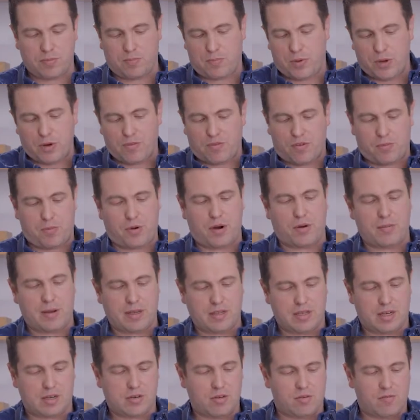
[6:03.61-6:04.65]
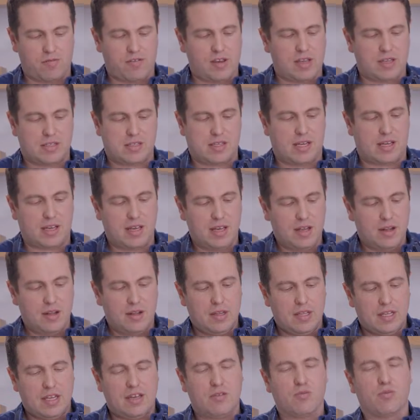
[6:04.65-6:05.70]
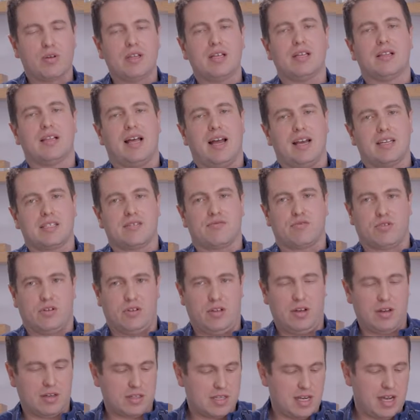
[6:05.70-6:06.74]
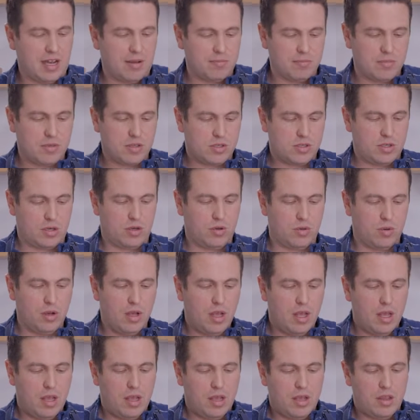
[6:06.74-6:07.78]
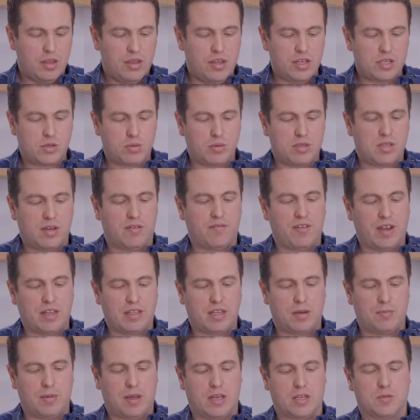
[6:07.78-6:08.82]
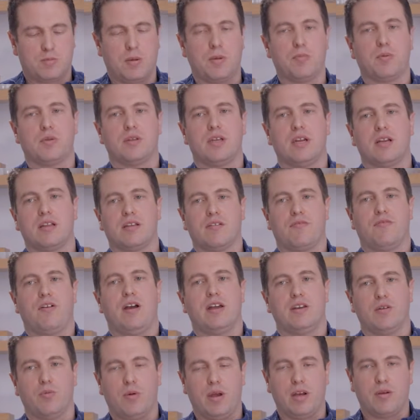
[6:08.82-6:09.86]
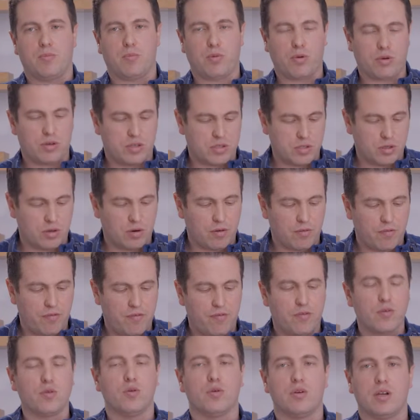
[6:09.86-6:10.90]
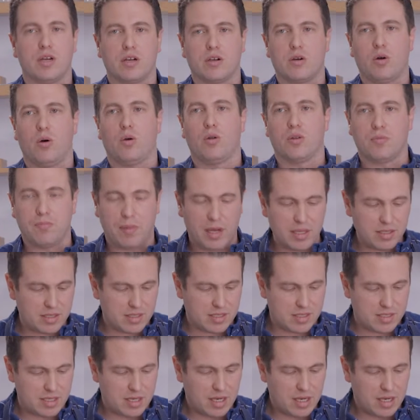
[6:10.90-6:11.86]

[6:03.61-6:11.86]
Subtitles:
beautiful part about duck confit is like, it really lasts for a long time. So this was invented because people needed to find a way to preserve food in cold months